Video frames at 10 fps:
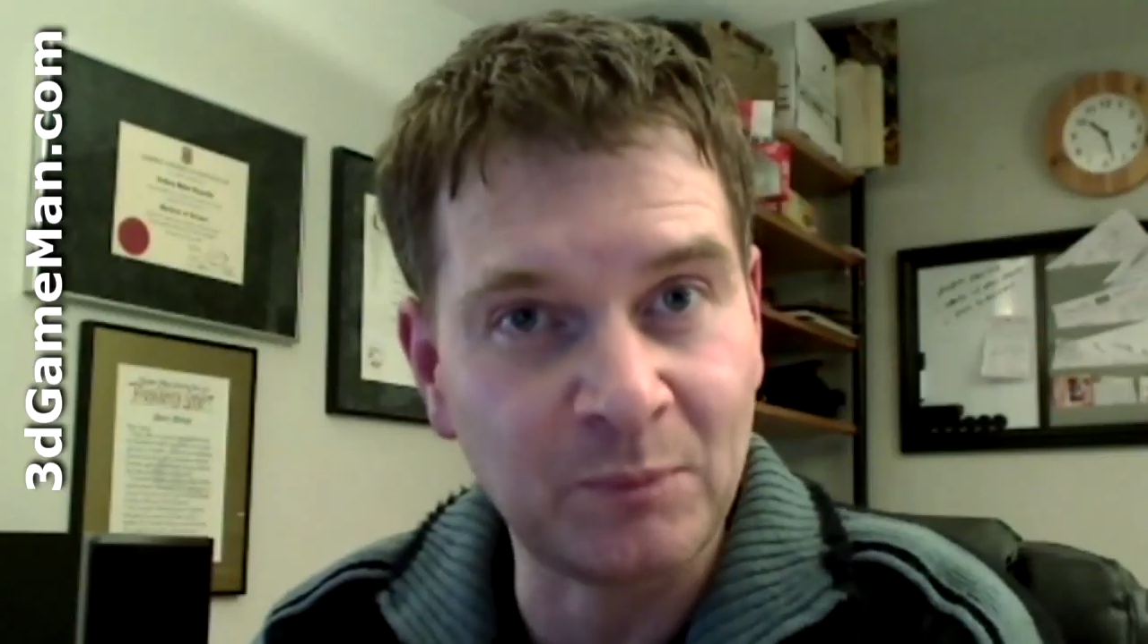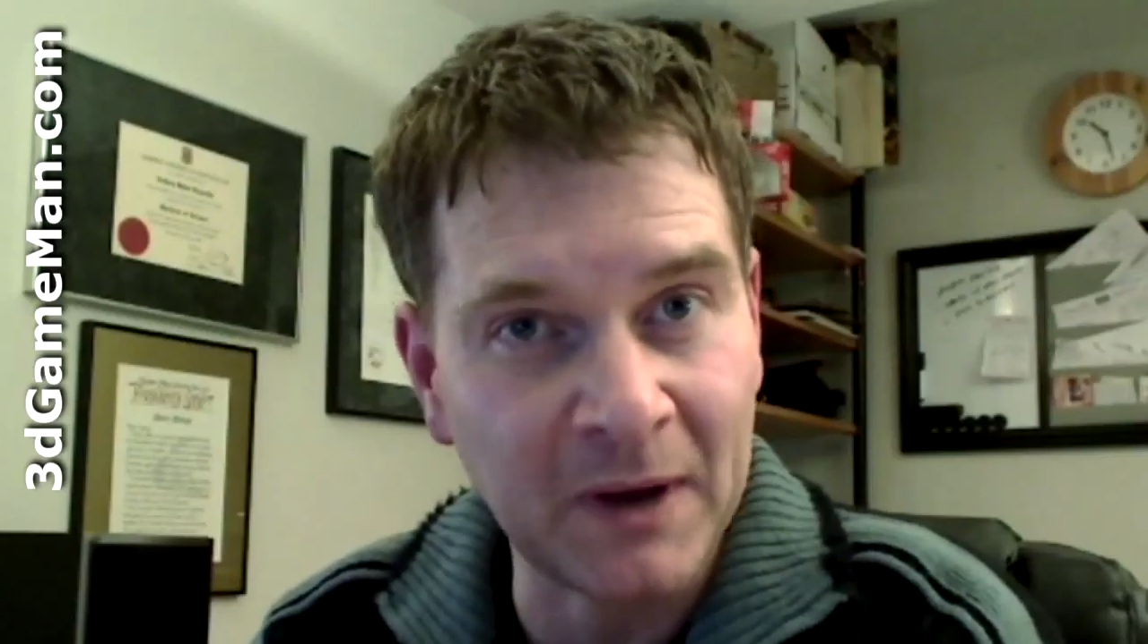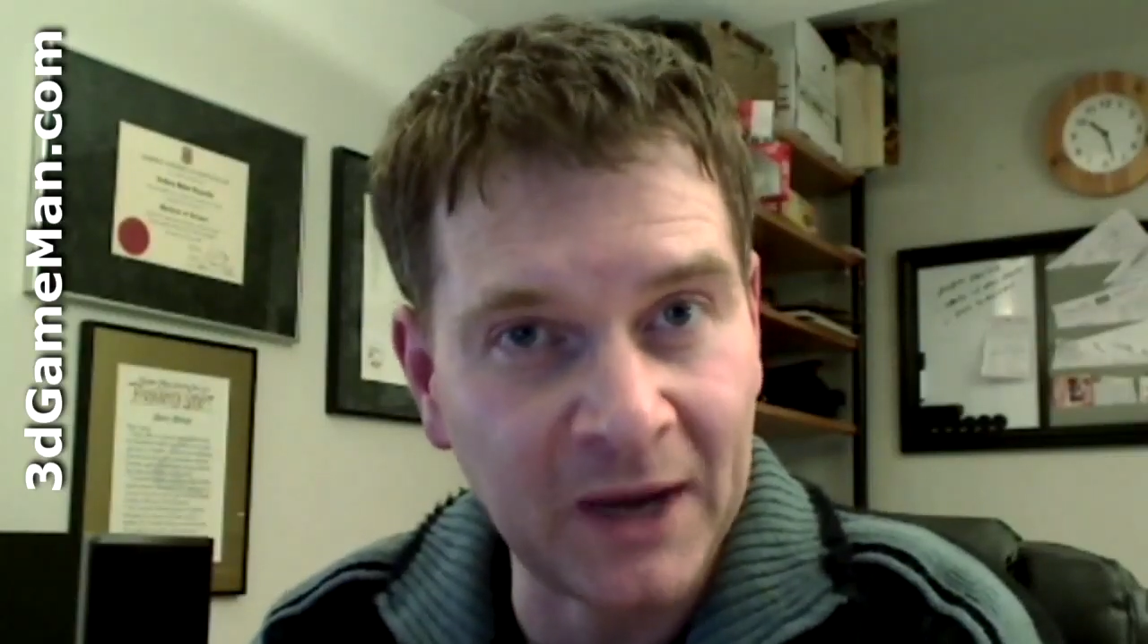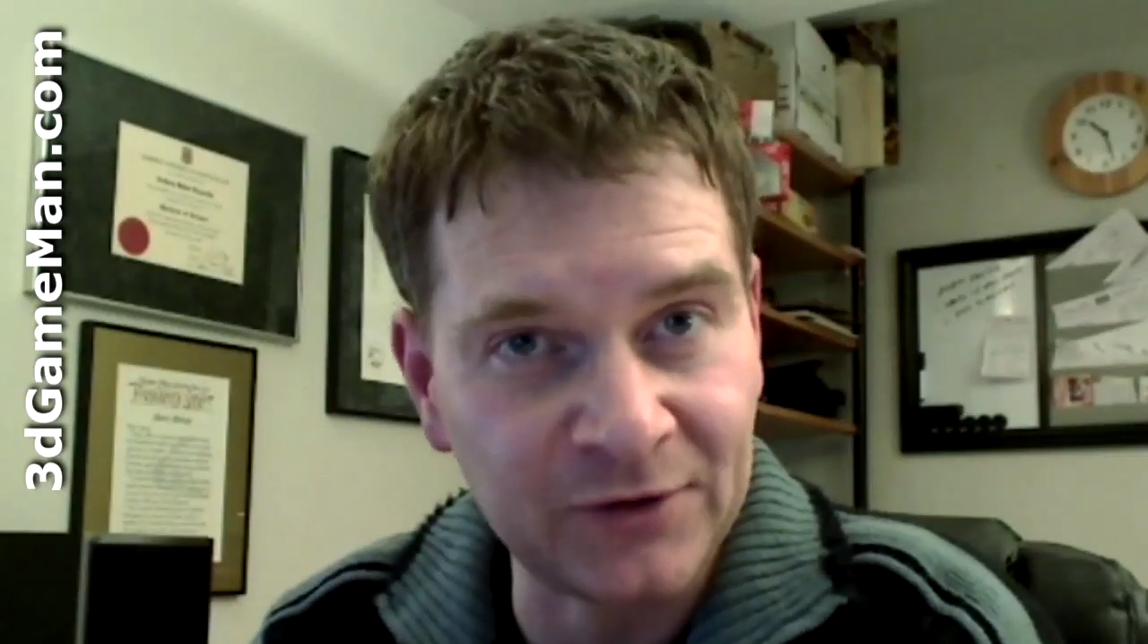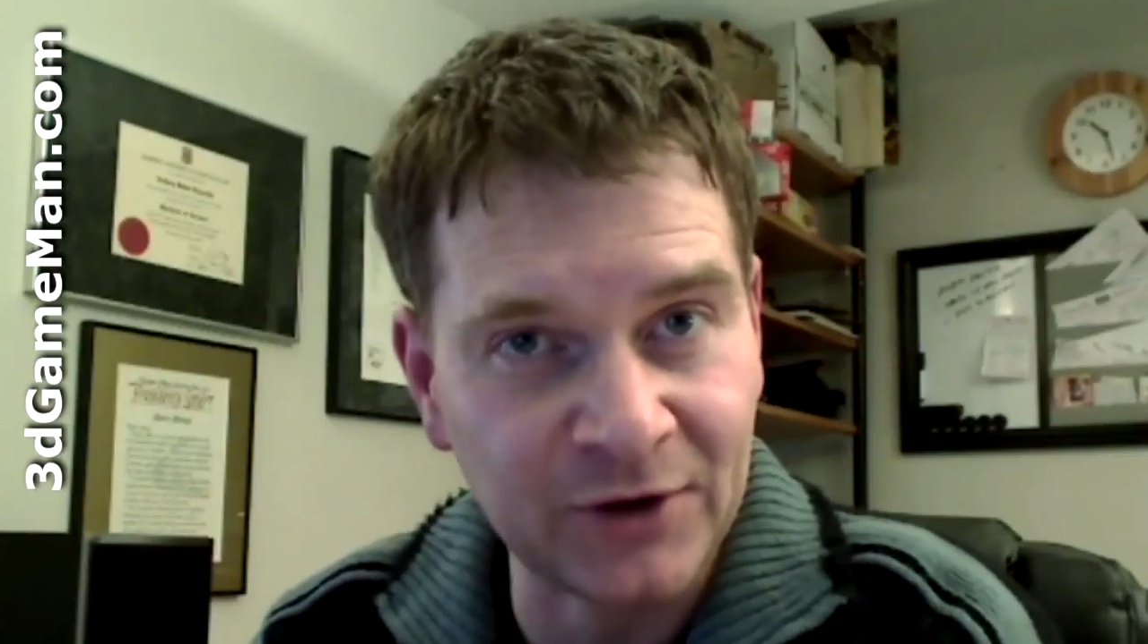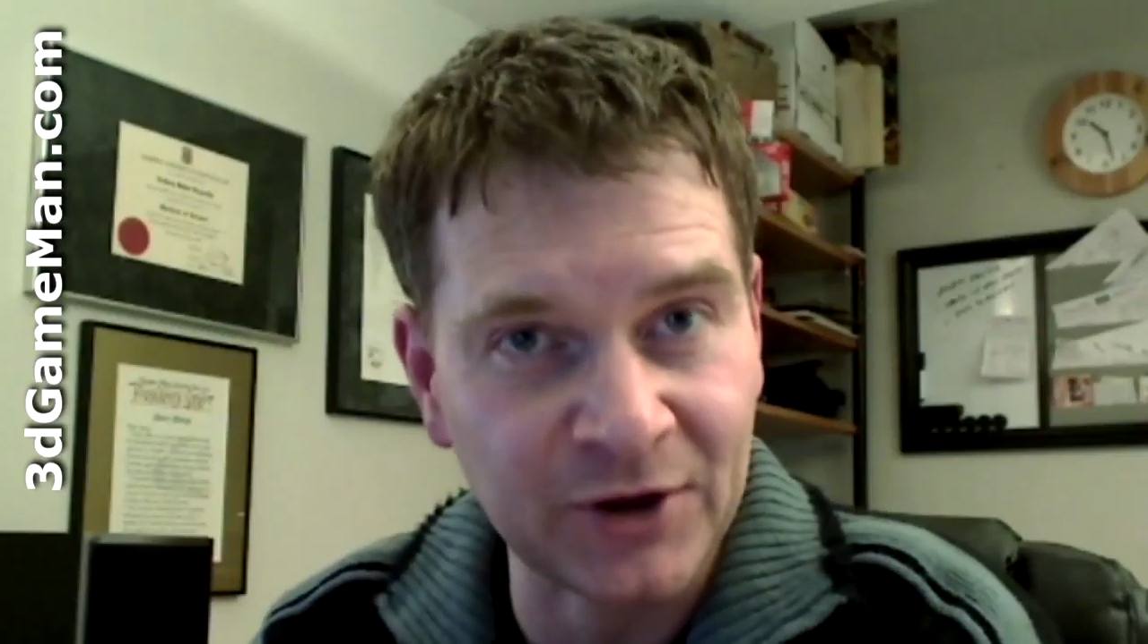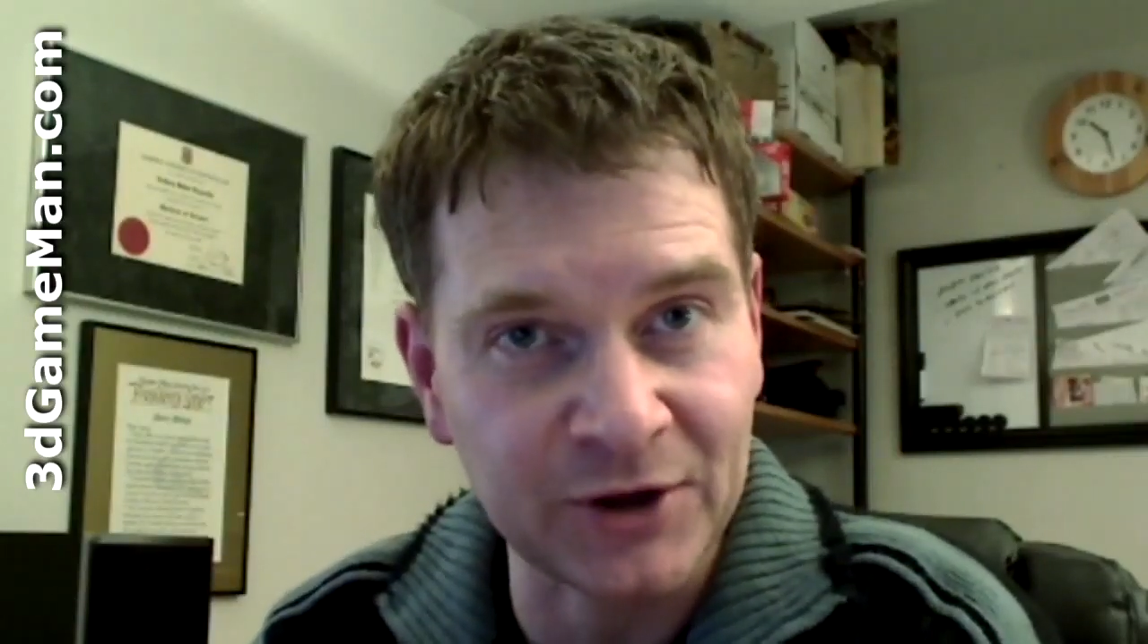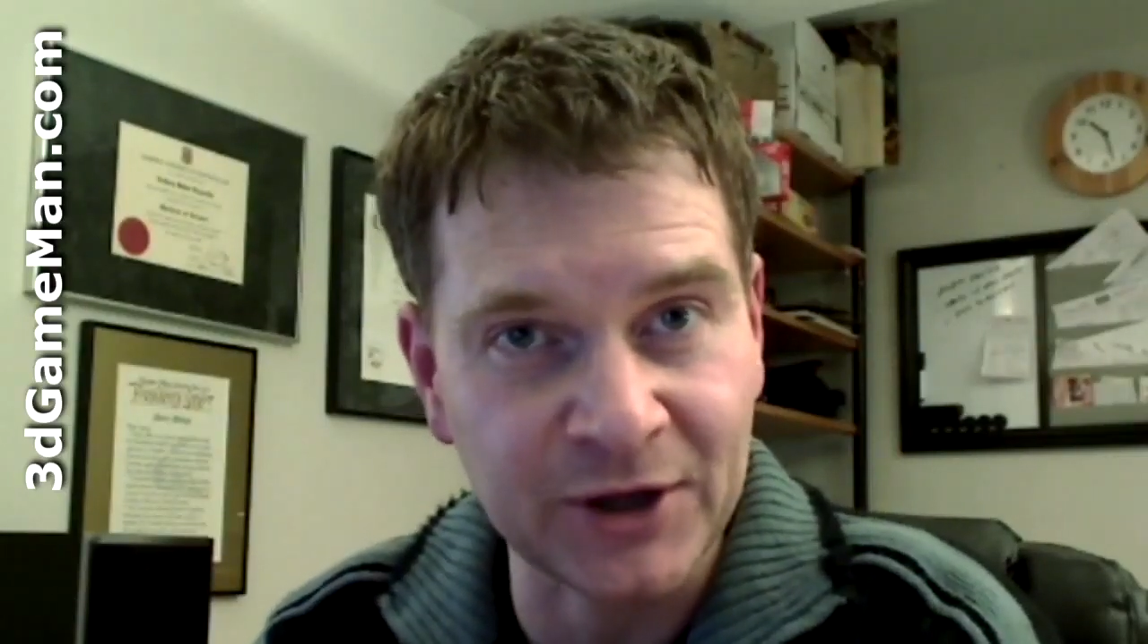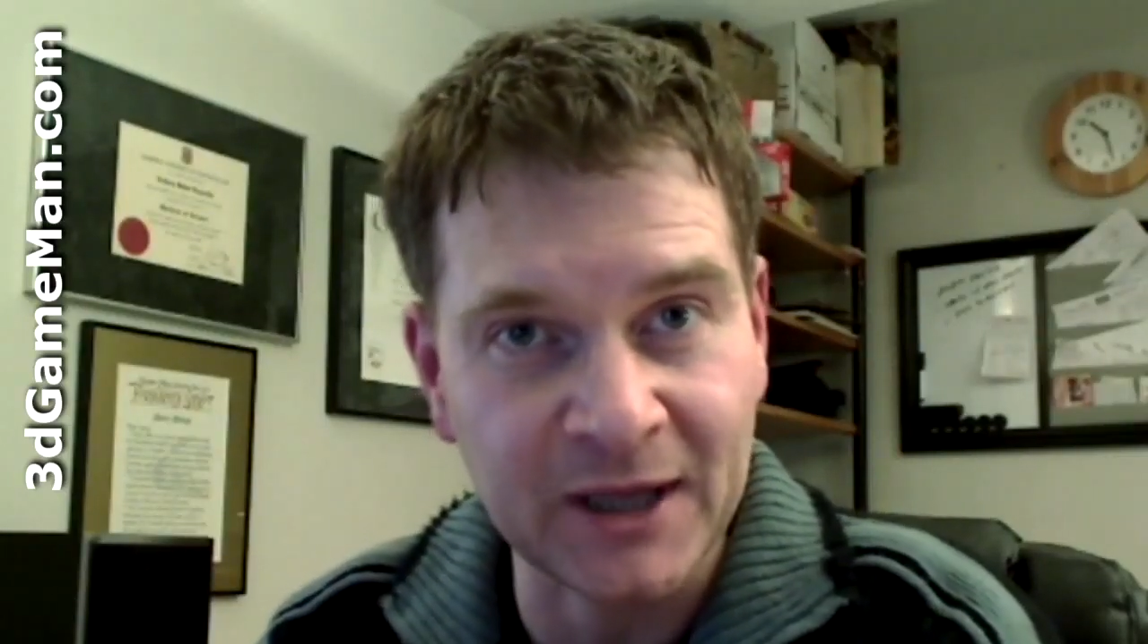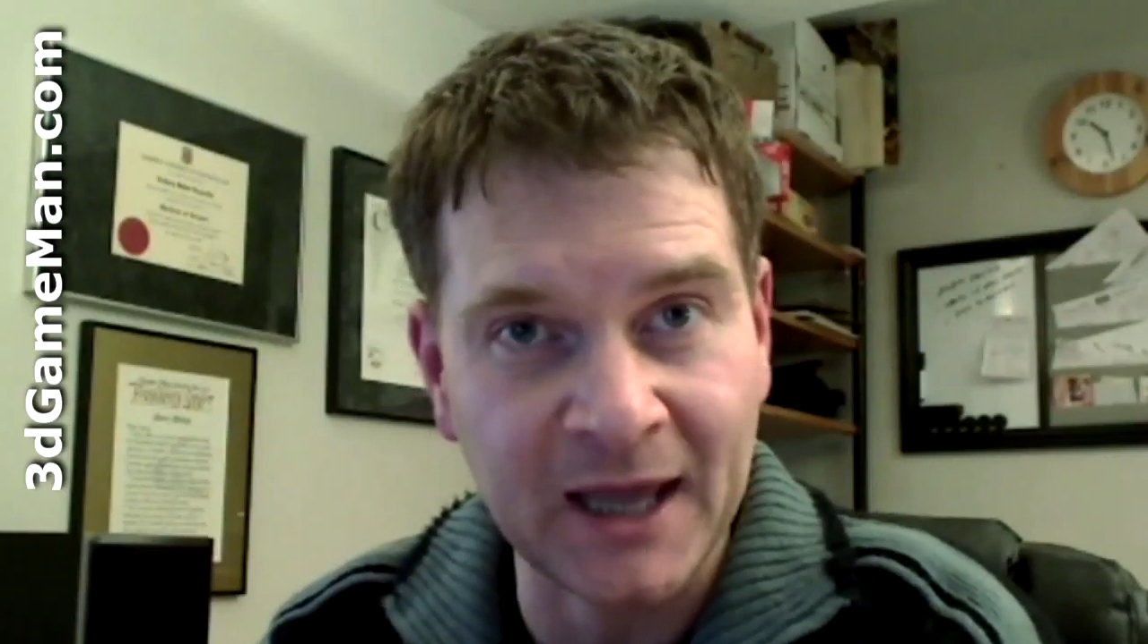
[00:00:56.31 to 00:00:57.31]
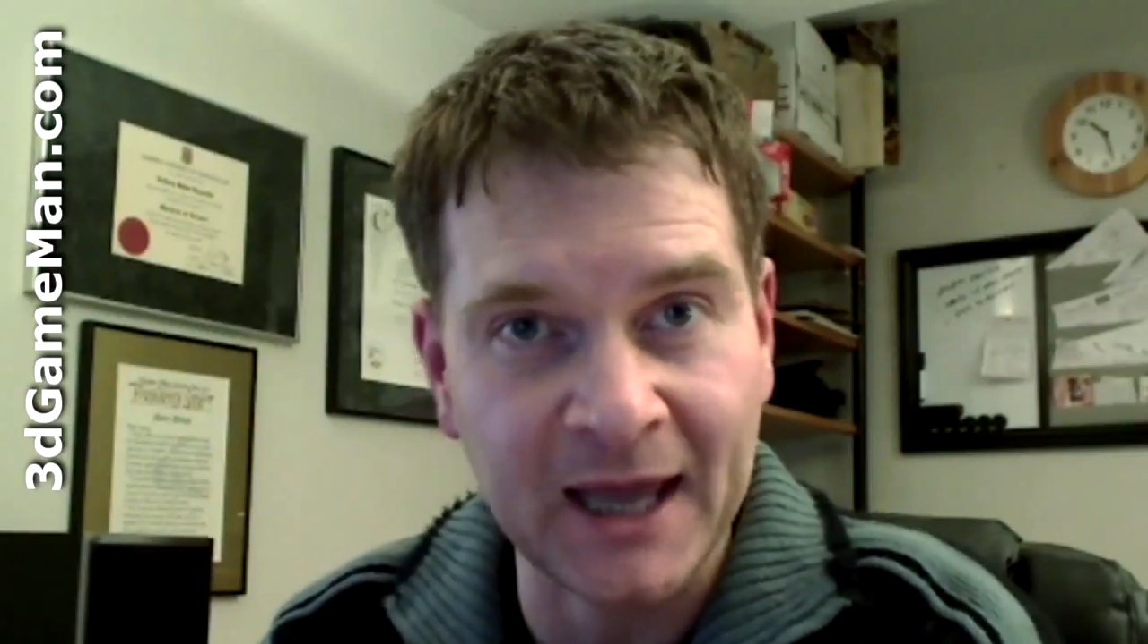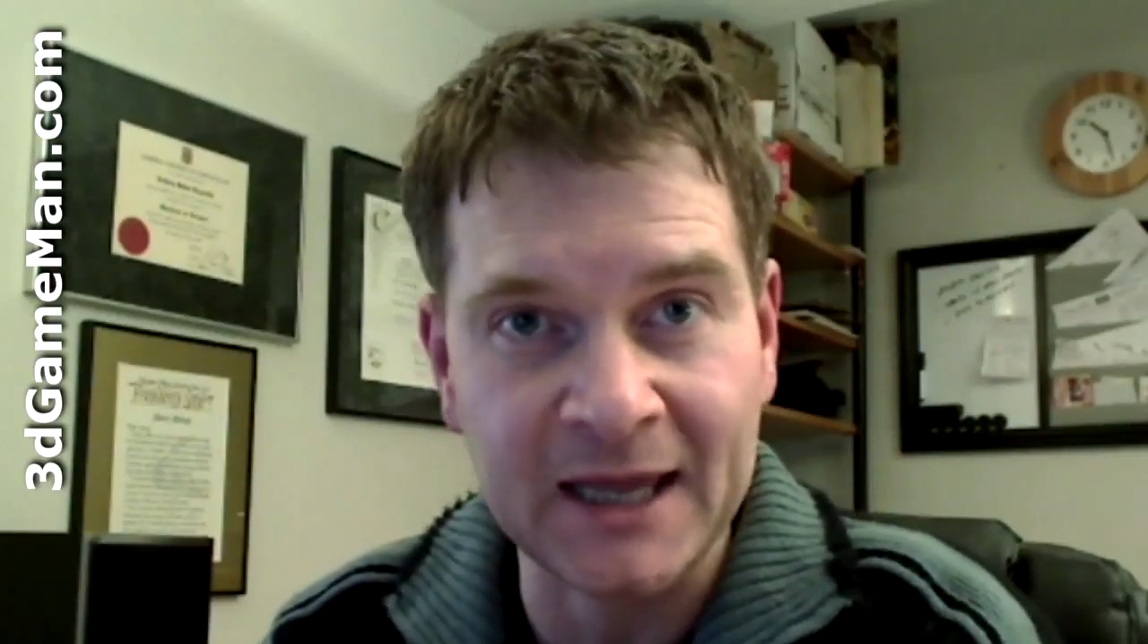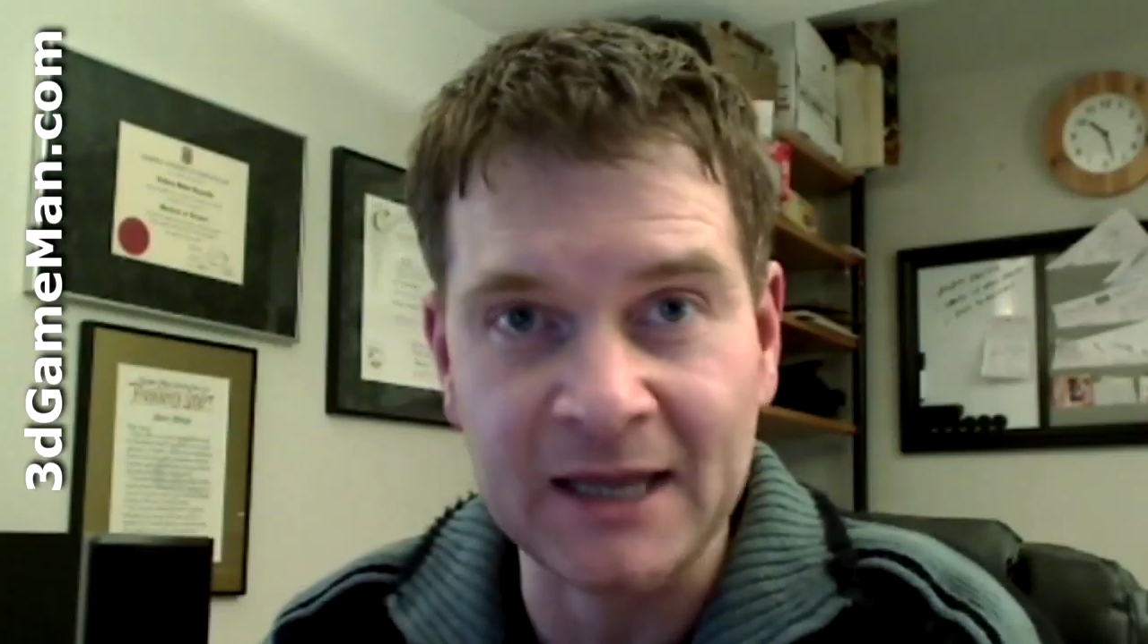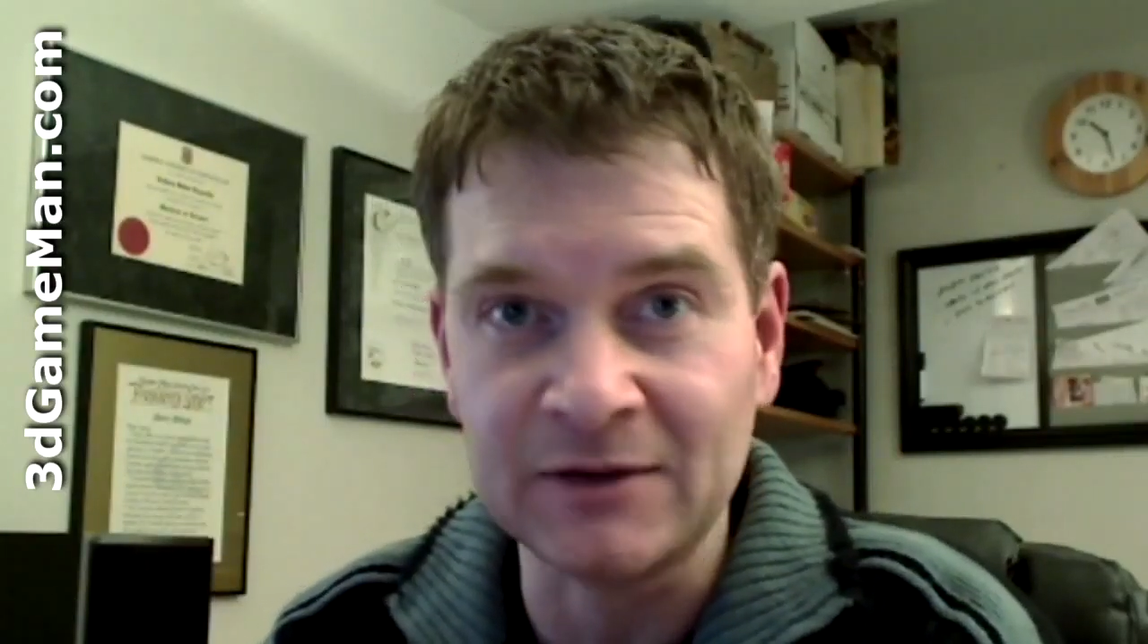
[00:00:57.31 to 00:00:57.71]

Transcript: basically a